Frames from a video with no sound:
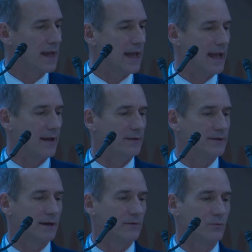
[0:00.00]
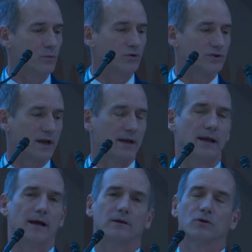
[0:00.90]
and the wounds
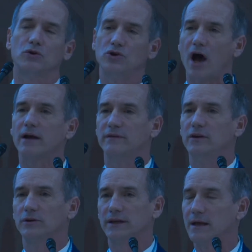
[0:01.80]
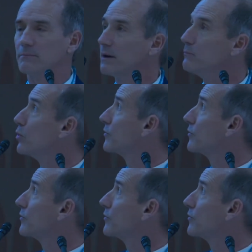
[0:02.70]
could not have healed again by more